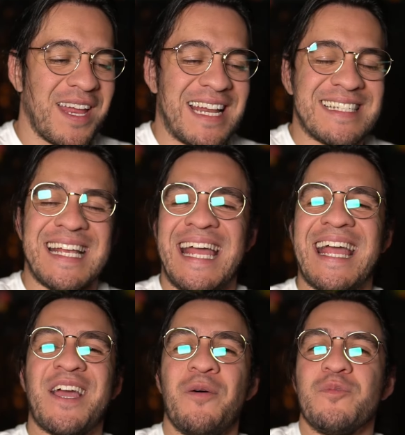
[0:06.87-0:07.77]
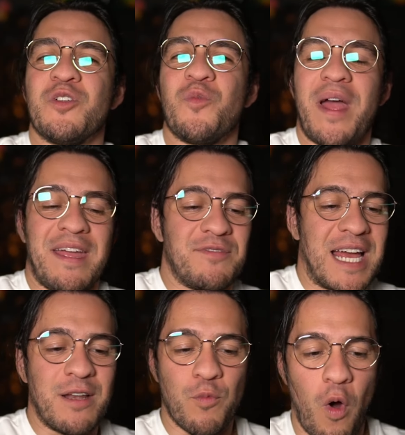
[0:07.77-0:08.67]
can I say? It comes in waves.
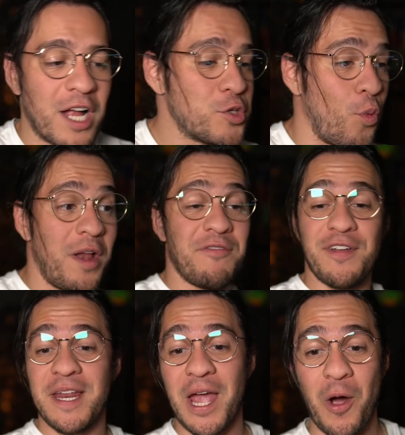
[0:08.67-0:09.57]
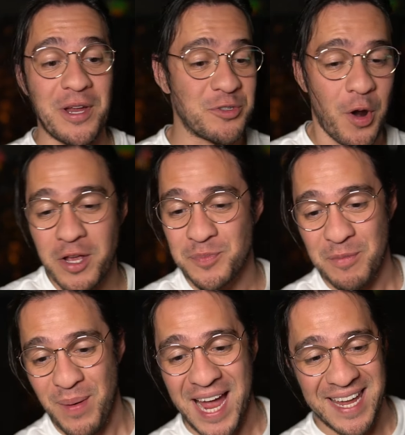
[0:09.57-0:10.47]
I watch one video, it draws me
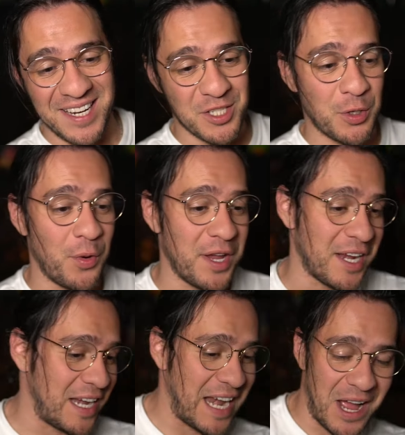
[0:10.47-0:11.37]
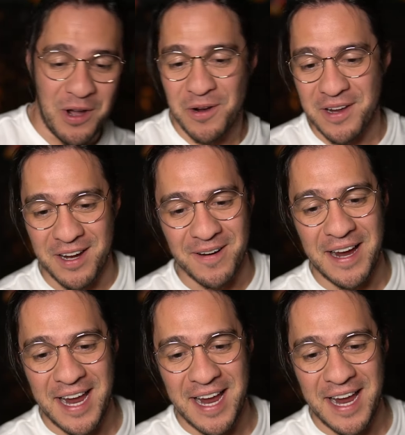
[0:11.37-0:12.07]
back into it, and now here I